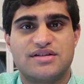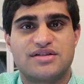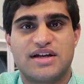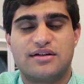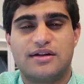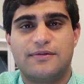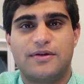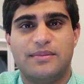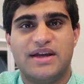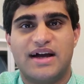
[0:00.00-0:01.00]
So generally
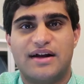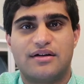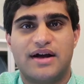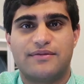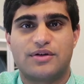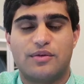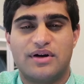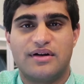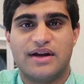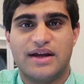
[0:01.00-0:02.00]
for me, I don't have to
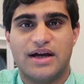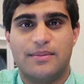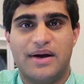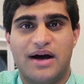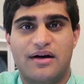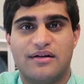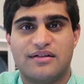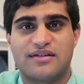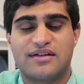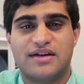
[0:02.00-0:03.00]
worry
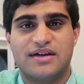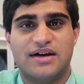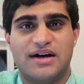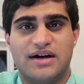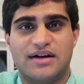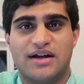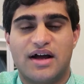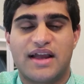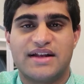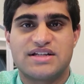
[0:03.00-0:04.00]
about
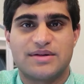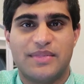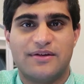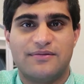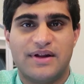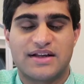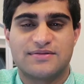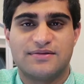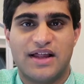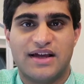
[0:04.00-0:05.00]
not catching my
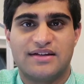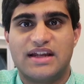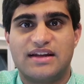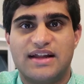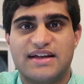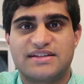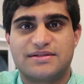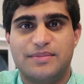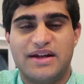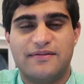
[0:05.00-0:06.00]
next flight. And the
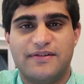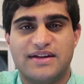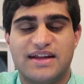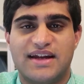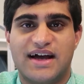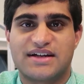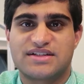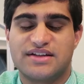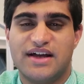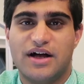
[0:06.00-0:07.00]
last benefit that
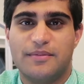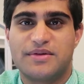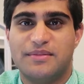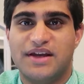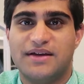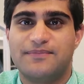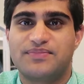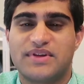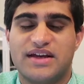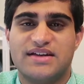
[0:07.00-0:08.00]
actually helps me
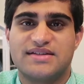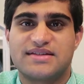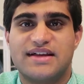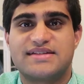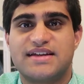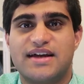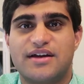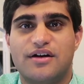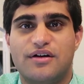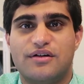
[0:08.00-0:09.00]
is, let's say I
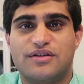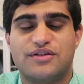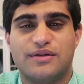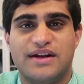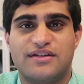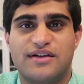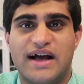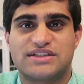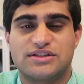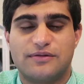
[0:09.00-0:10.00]
go to an
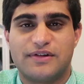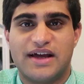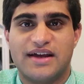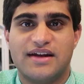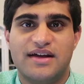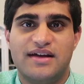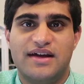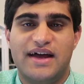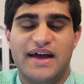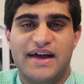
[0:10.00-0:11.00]
international flight
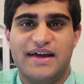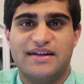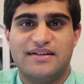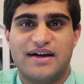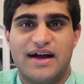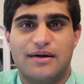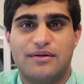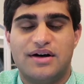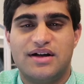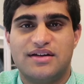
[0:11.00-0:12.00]
and I
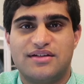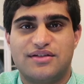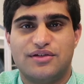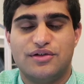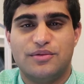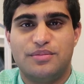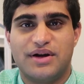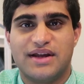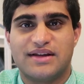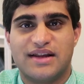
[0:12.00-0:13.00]
want to
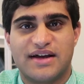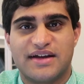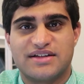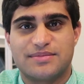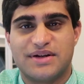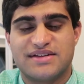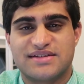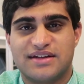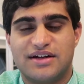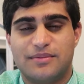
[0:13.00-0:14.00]
bring luggage, but
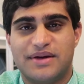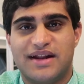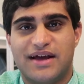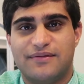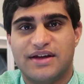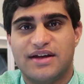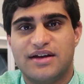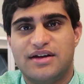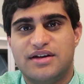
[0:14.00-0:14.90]
it's a little bit heavy.